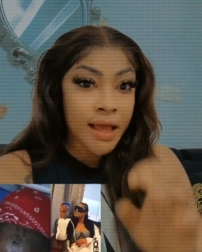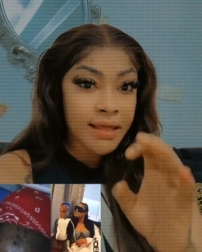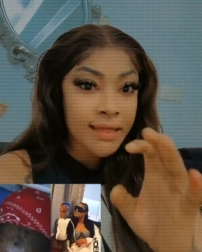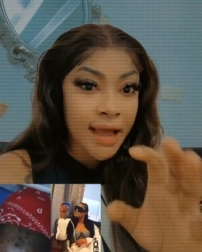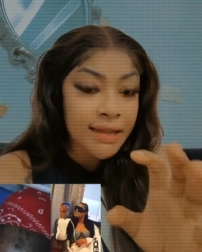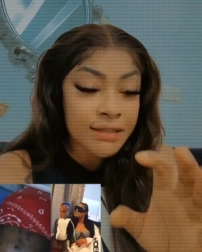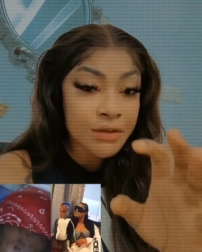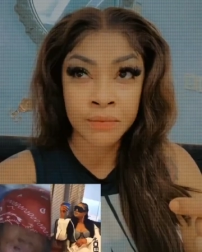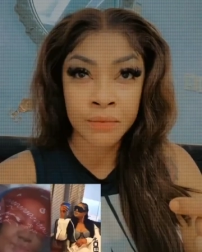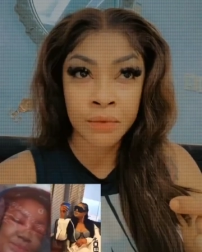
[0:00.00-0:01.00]
I know that
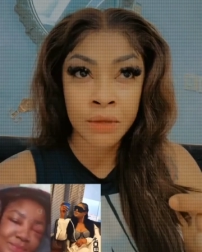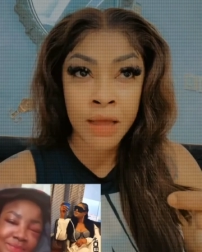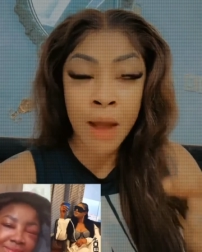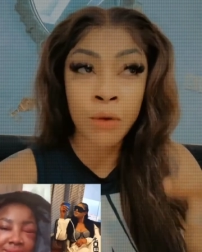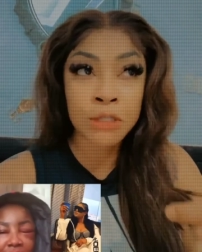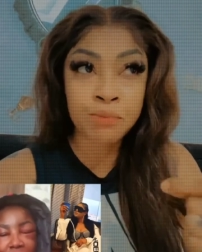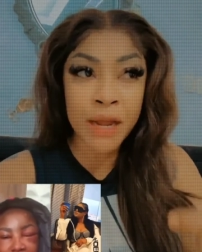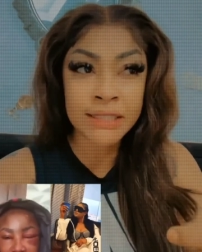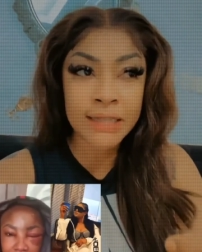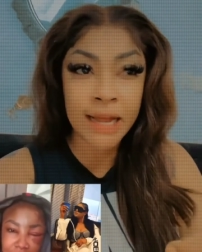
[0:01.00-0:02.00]
she's someone that is always on her